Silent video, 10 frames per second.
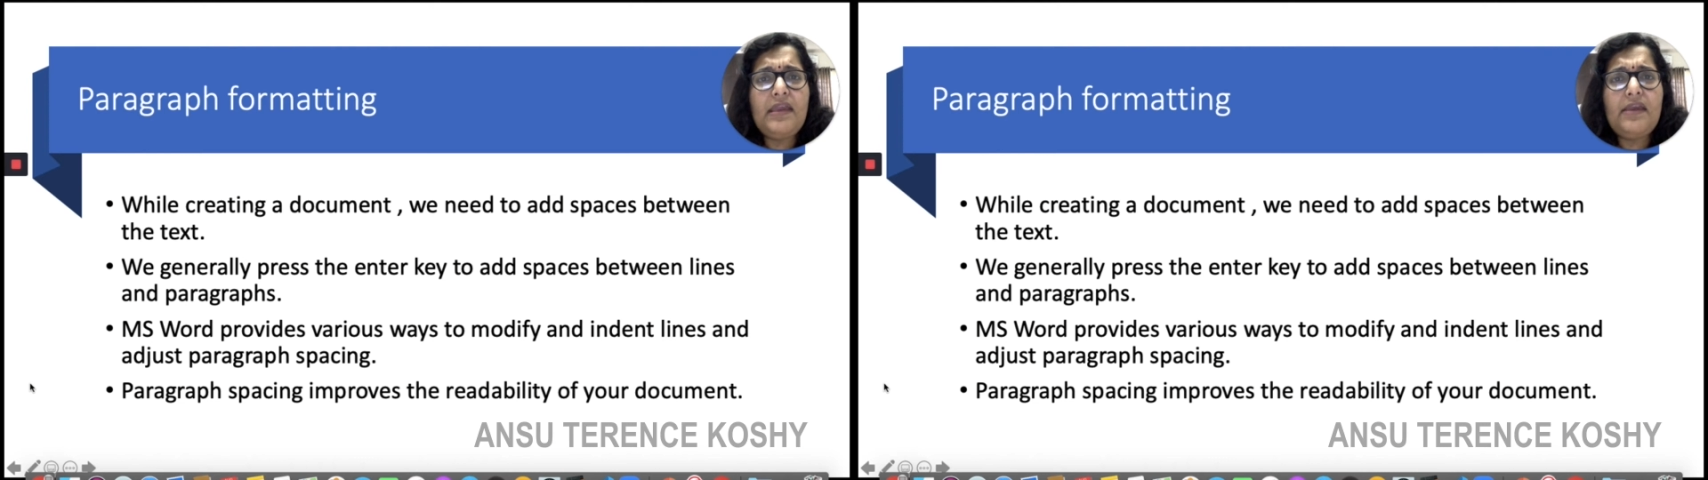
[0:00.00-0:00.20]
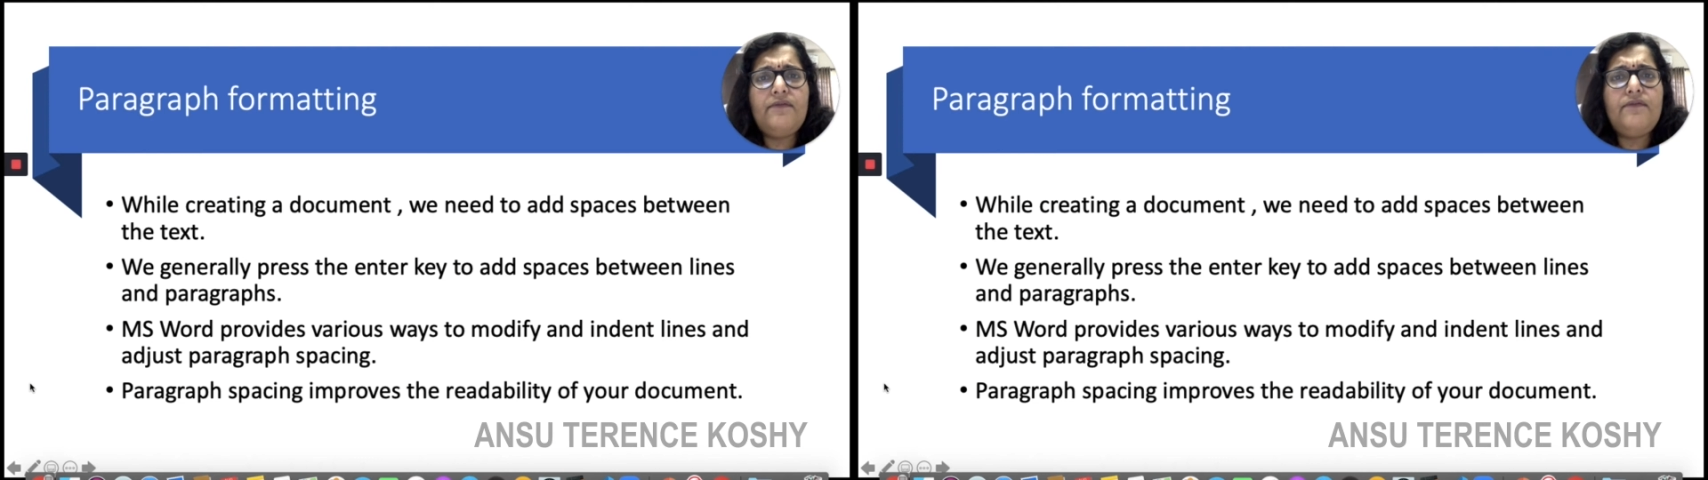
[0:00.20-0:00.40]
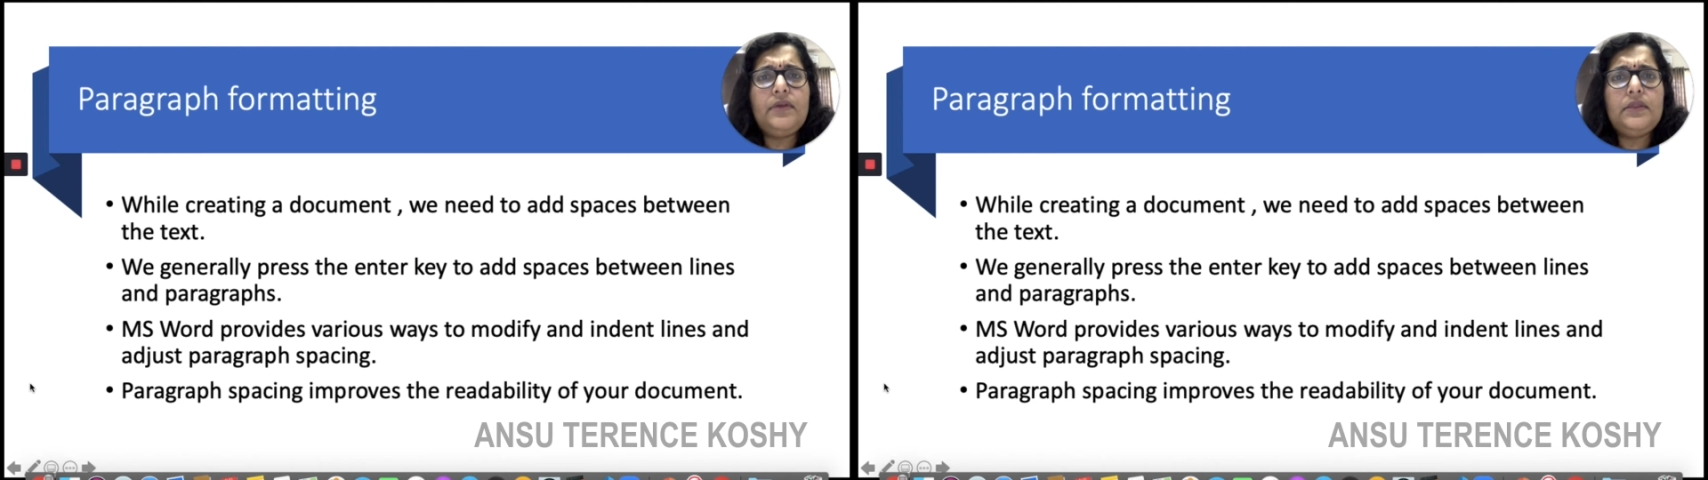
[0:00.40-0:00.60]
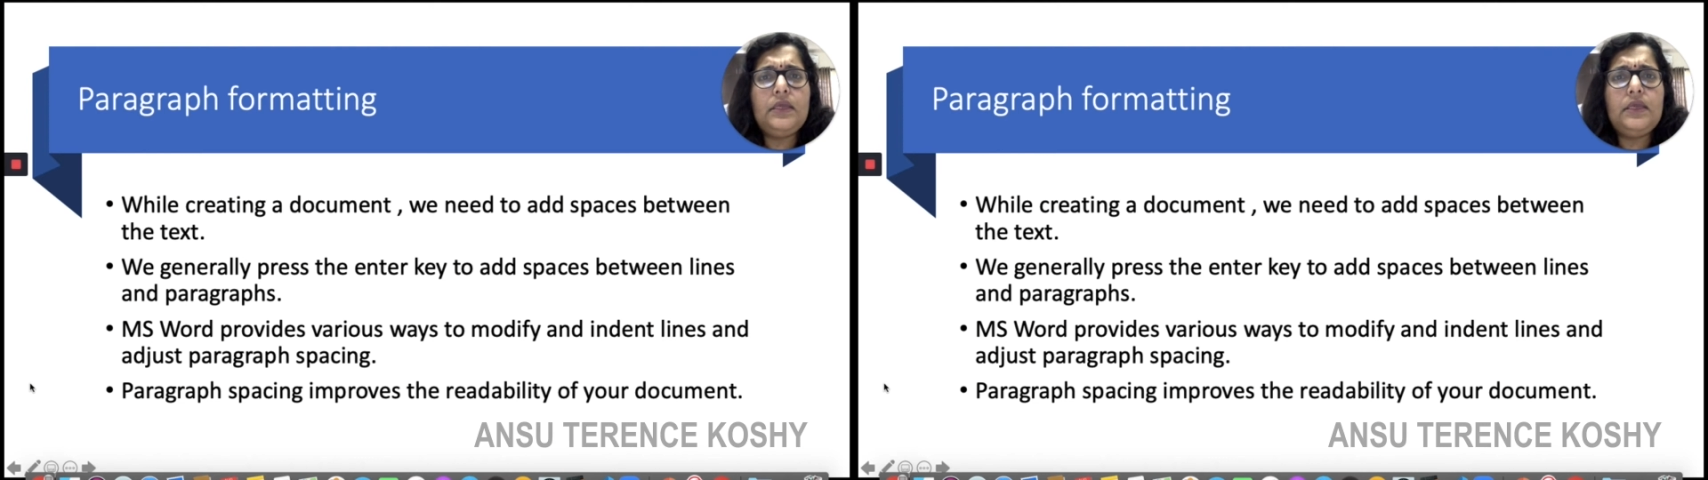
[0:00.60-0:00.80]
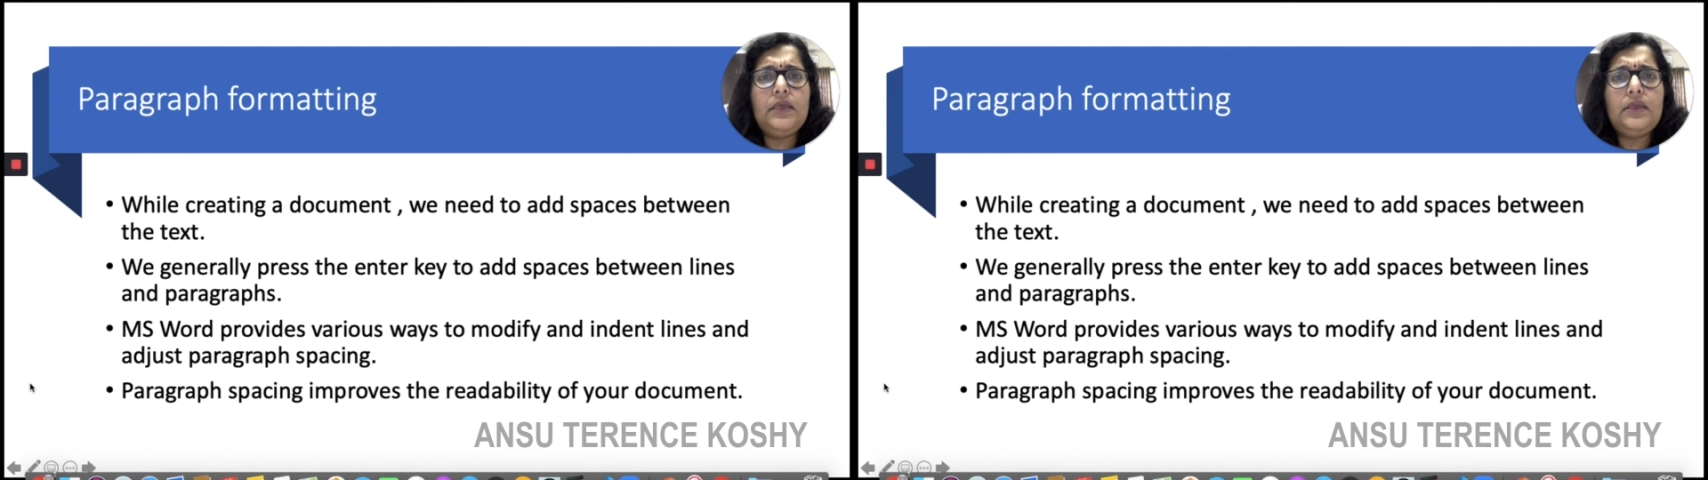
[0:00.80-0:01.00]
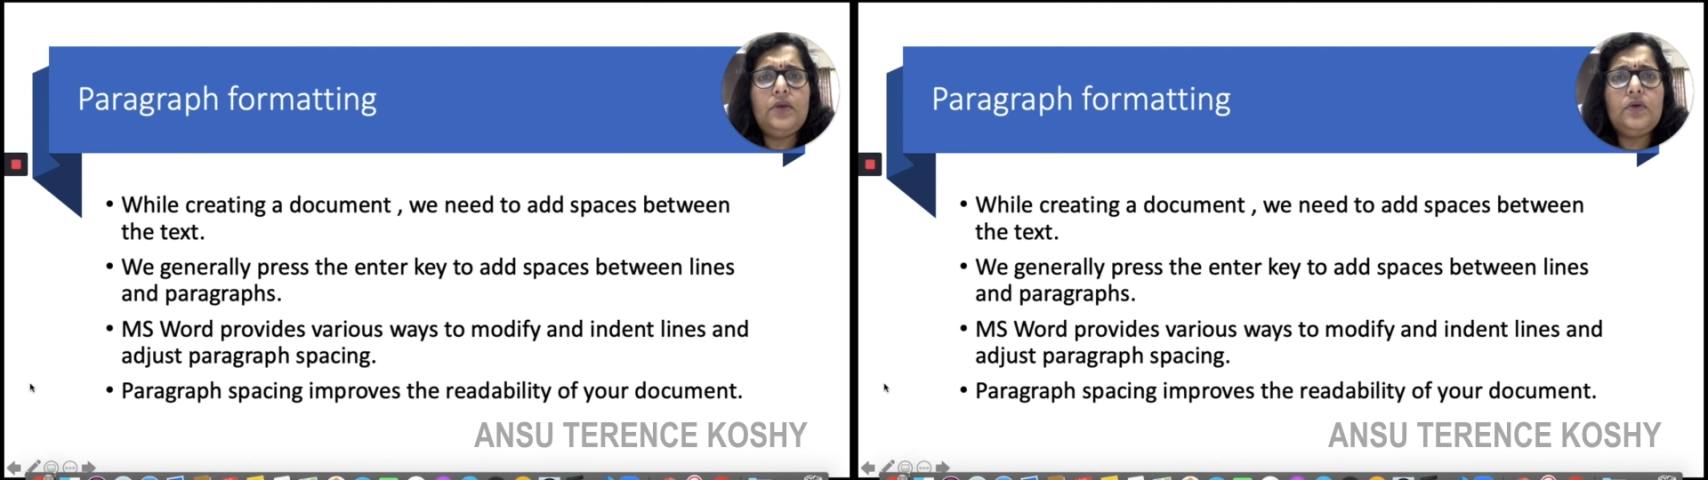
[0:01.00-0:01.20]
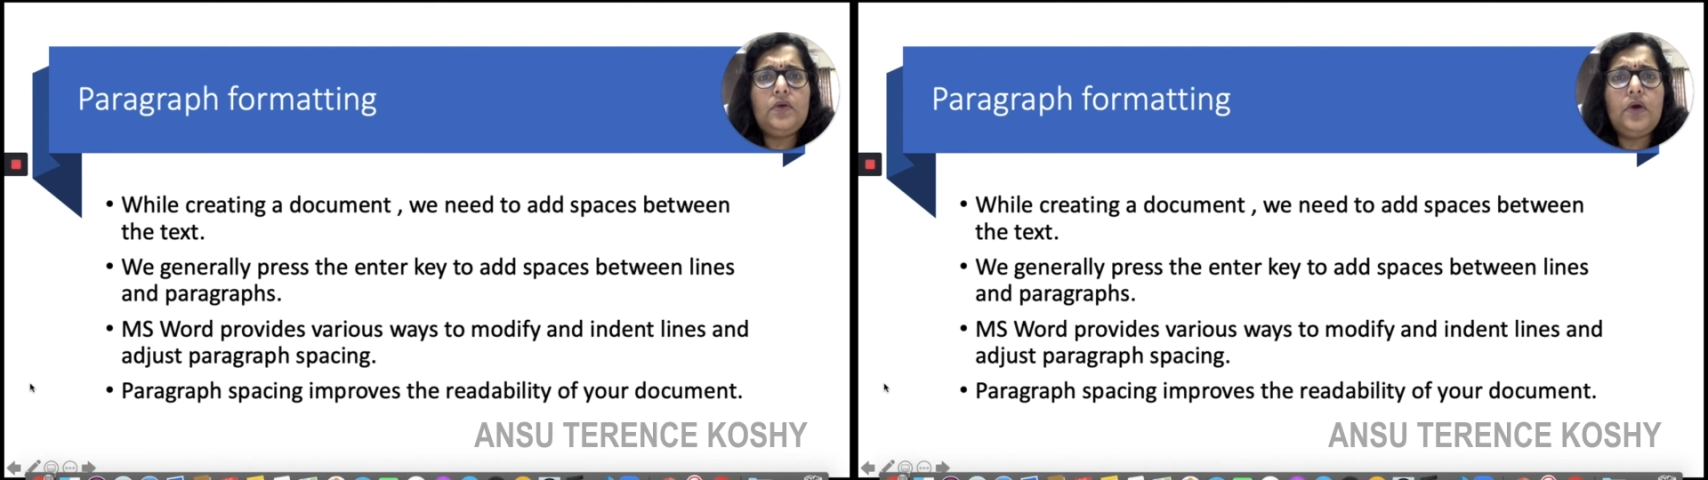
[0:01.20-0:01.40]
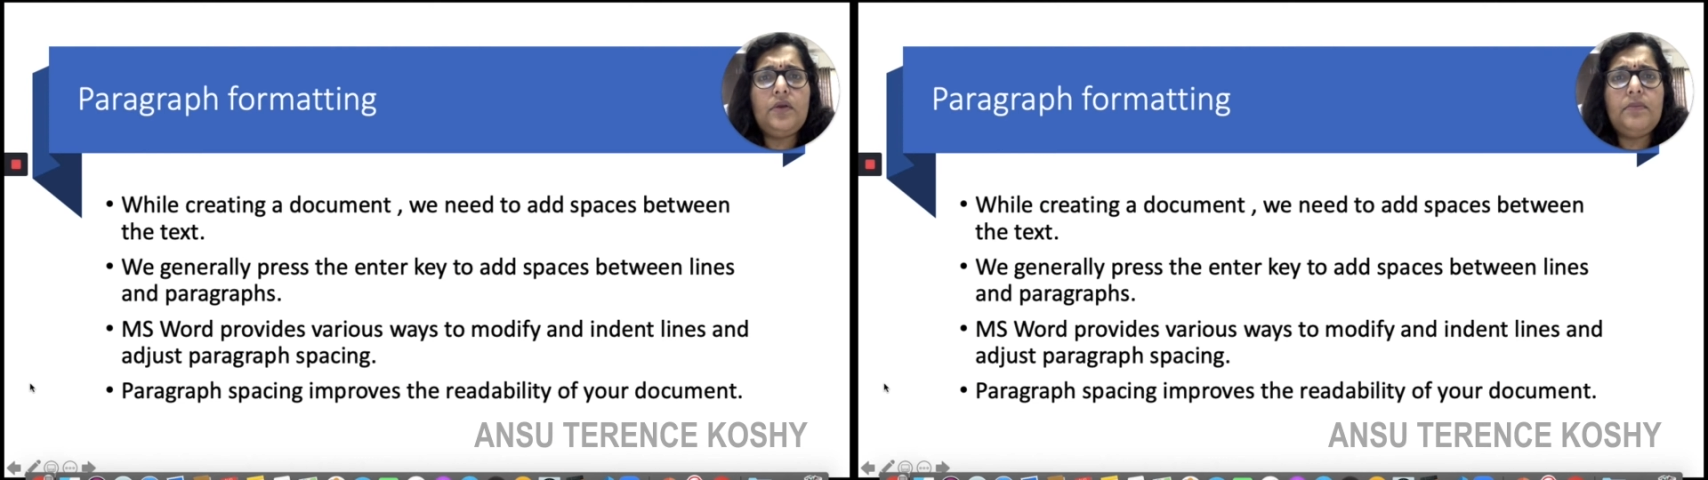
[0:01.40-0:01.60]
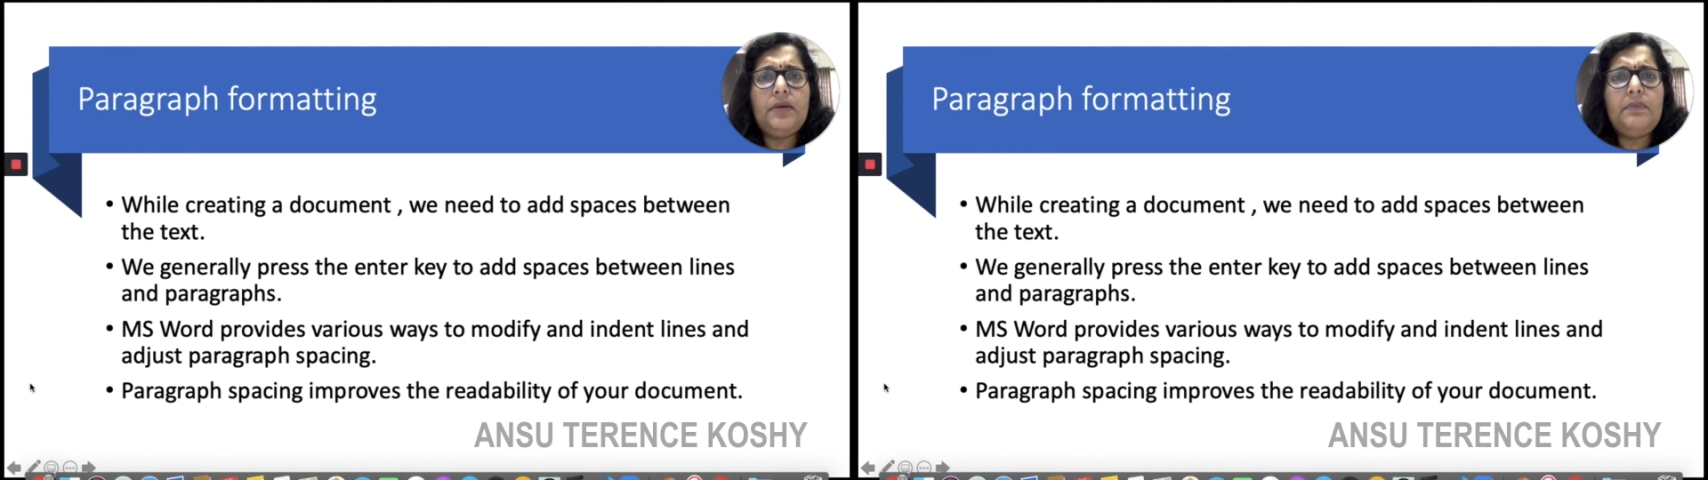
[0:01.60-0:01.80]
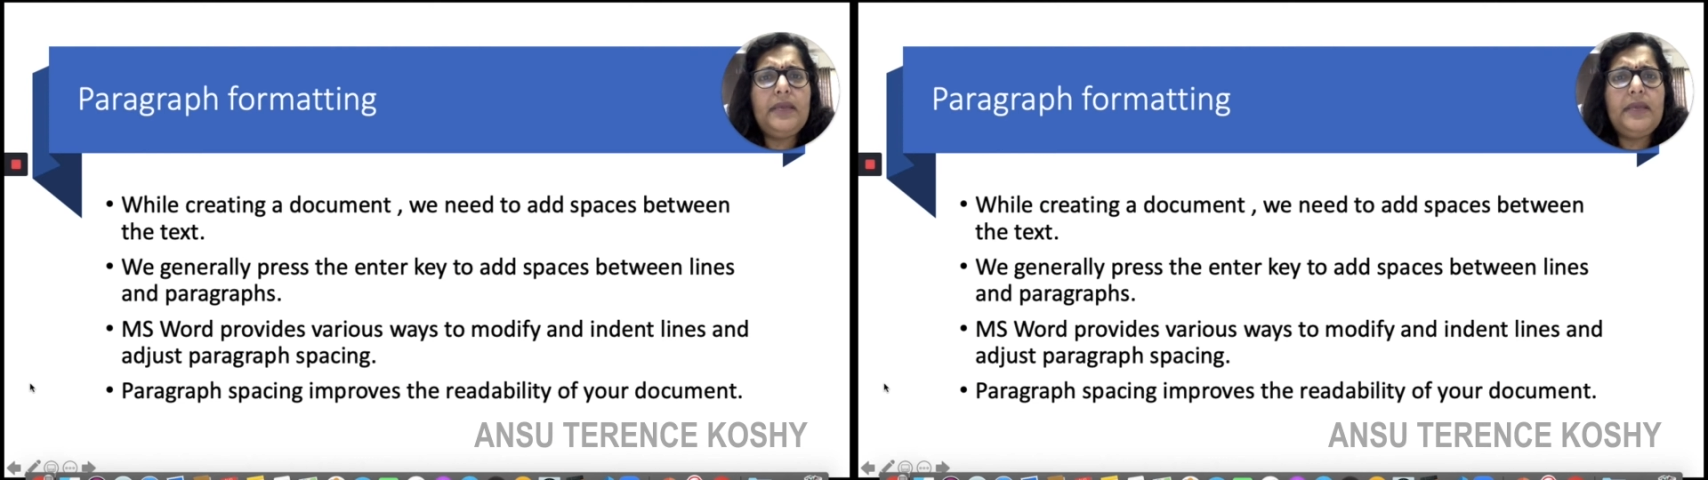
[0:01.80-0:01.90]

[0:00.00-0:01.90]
everything in your document,